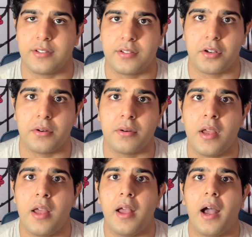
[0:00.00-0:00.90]
So
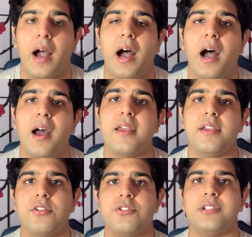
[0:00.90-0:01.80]
I
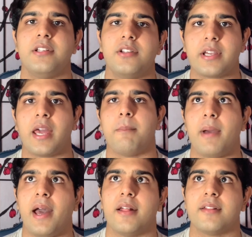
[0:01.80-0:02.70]
usually look at
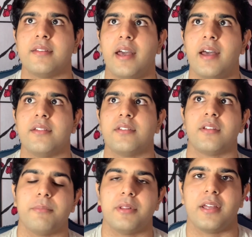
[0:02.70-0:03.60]
math as
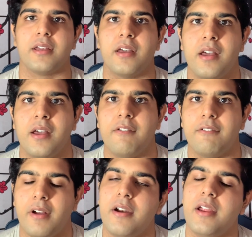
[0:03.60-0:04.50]
something
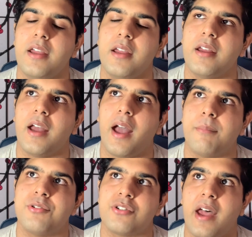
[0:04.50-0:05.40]
very
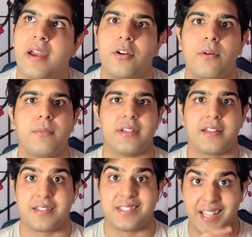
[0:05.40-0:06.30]
abstract, almost
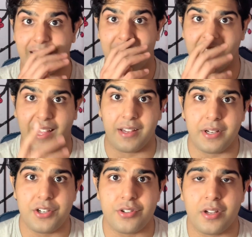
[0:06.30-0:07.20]
as a second
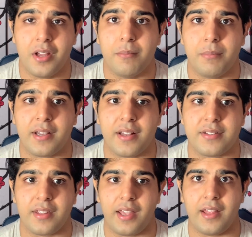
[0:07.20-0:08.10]
language,
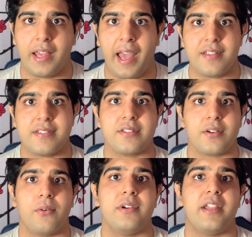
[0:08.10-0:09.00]
because it has its
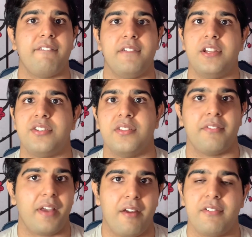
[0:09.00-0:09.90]
own definitions
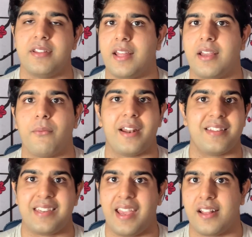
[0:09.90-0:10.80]
of everything, what
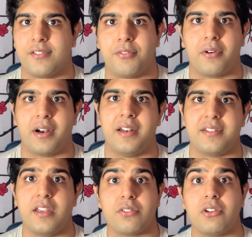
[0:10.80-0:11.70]
it stands for, and it's